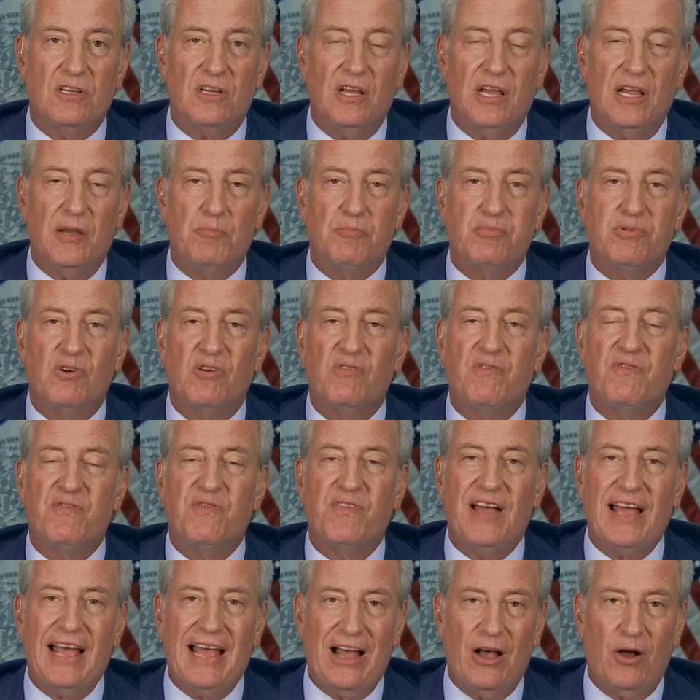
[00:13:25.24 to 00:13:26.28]
a
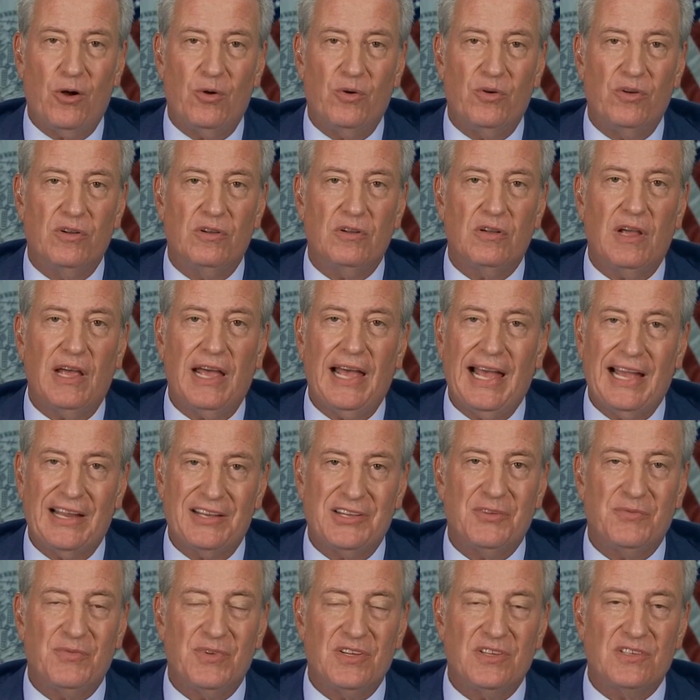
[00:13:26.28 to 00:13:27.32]
profound
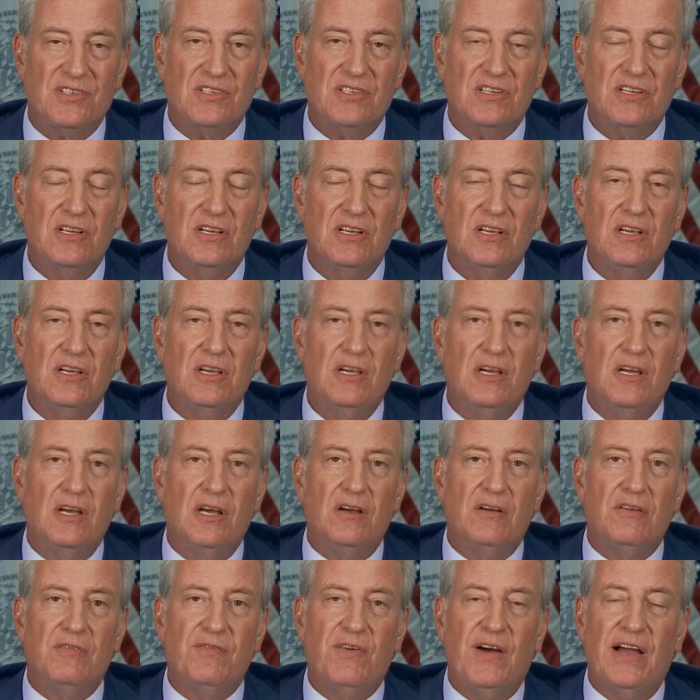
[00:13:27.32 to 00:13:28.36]
activist
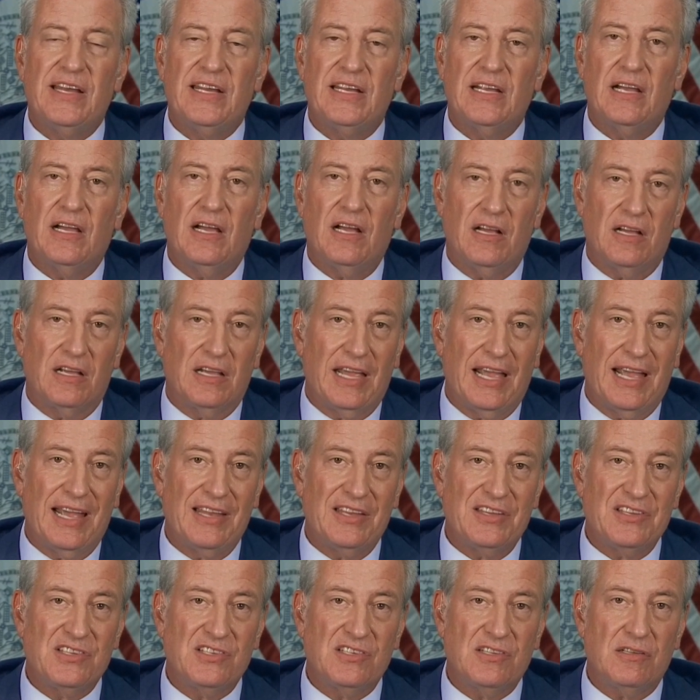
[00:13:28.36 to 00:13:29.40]
fighting
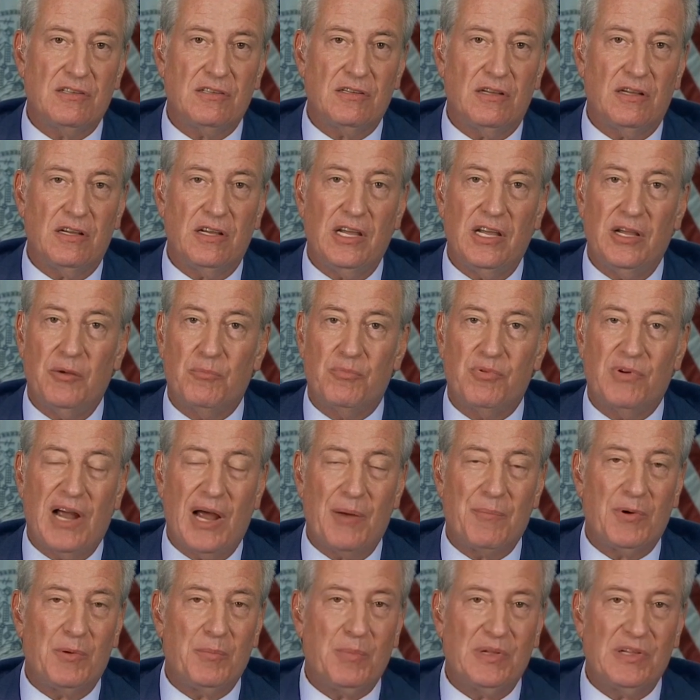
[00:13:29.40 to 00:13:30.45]
against uh,
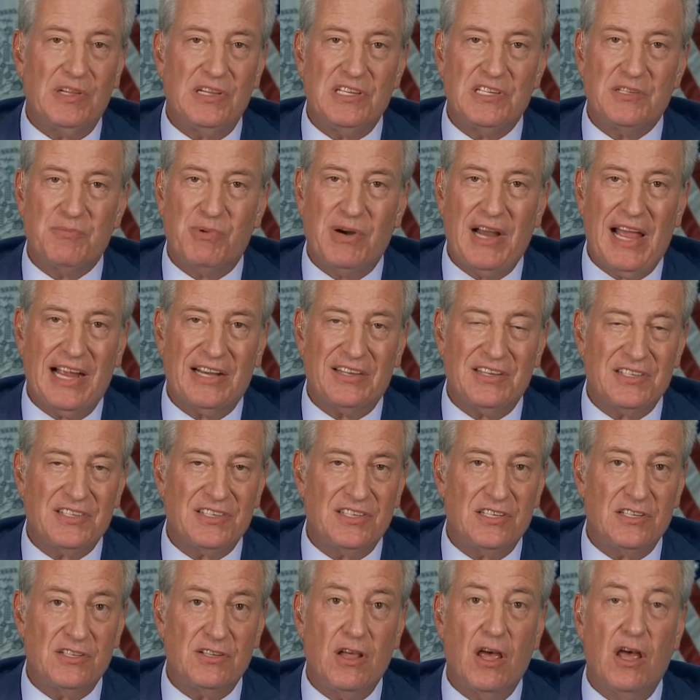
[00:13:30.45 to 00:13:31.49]
improper police
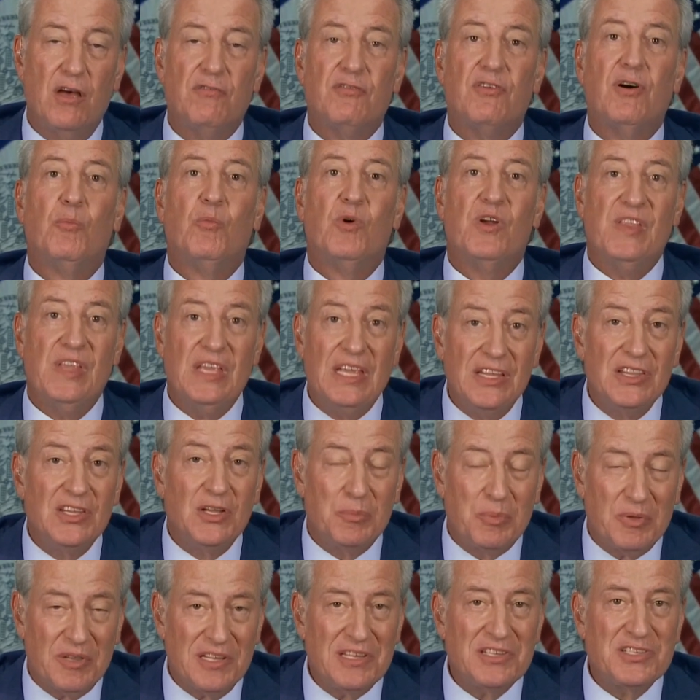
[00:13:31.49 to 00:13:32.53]
practices from within
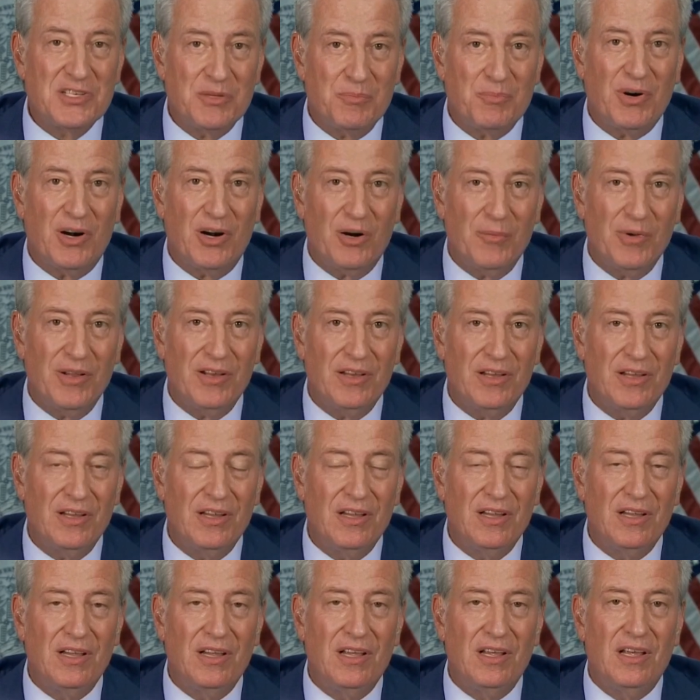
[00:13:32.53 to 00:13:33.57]
the police department,
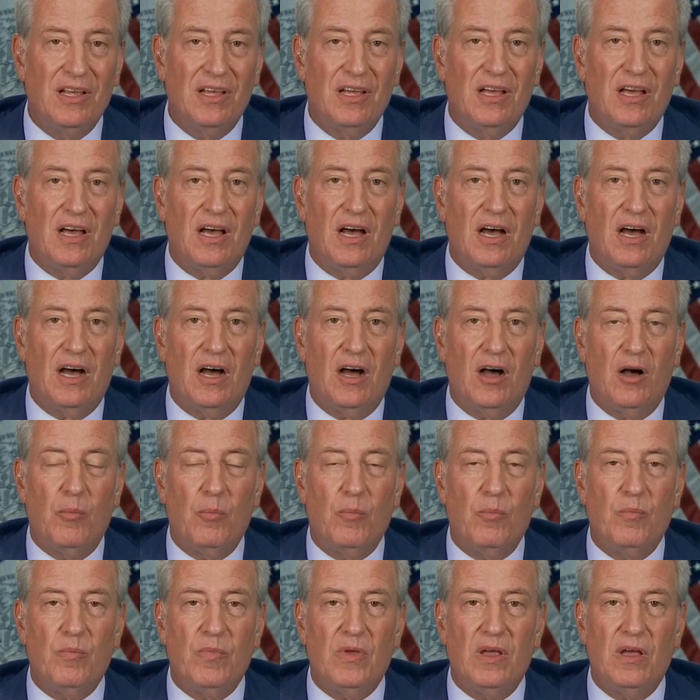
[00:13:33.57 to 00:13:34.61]

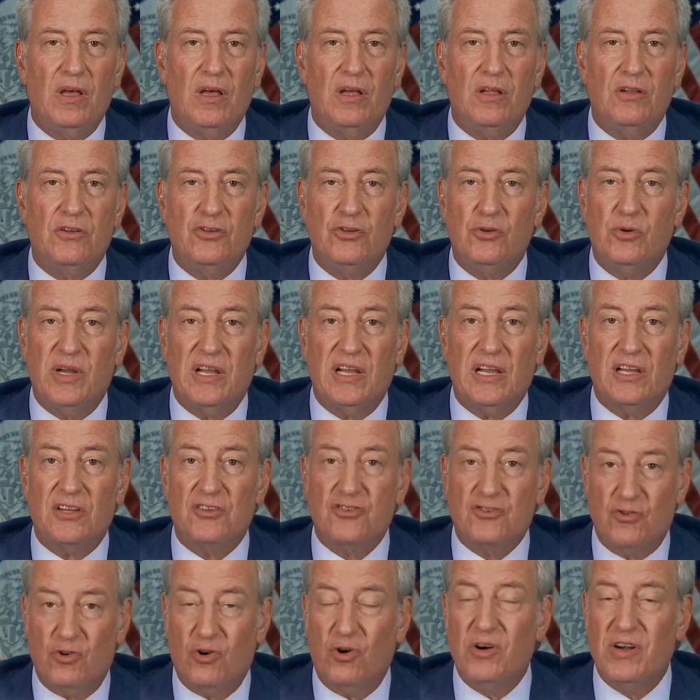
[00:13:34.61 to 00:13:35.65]
um, uh, doing
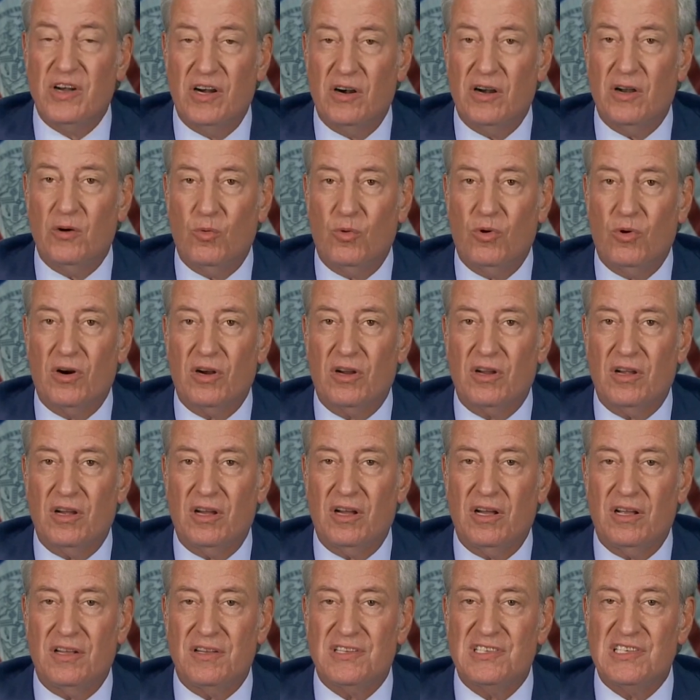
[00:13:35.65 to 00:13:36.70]
extraordinary work
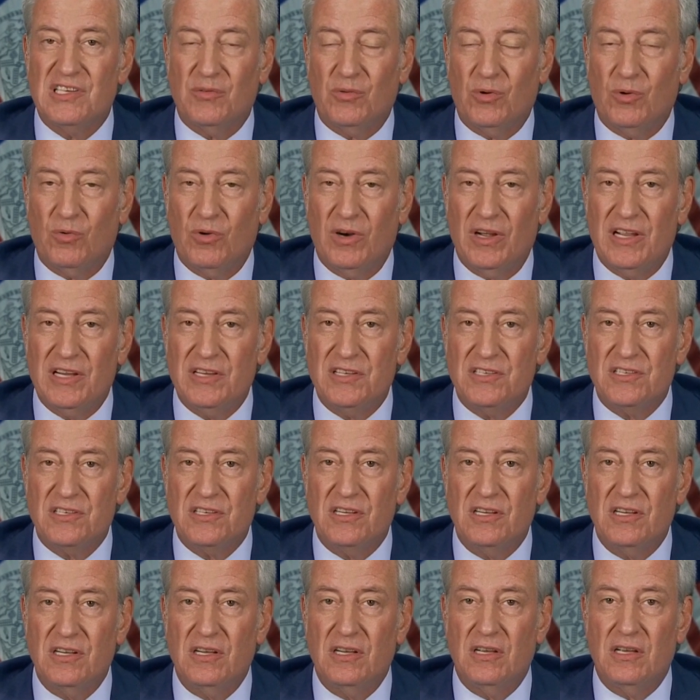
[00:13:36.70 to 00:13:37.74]
on civil rights
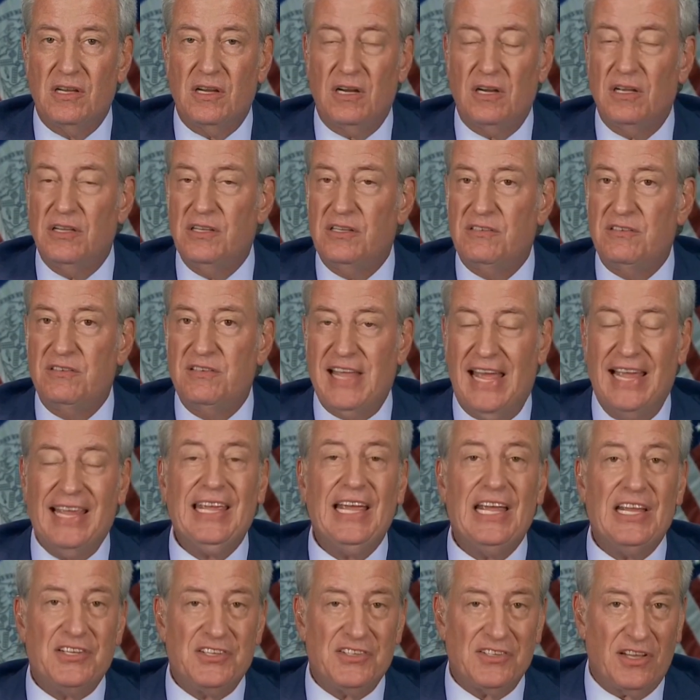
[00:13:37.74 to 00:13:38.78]
uh,
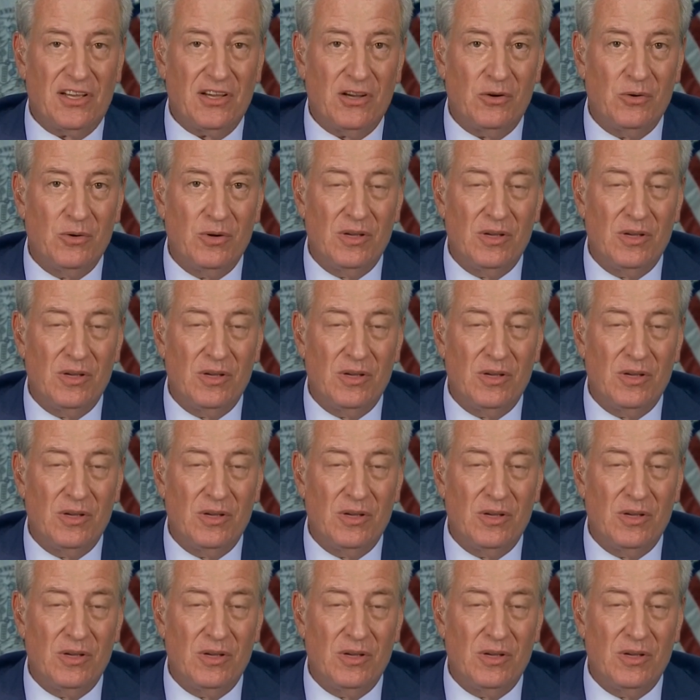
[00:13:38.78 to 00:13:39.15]
decades ago.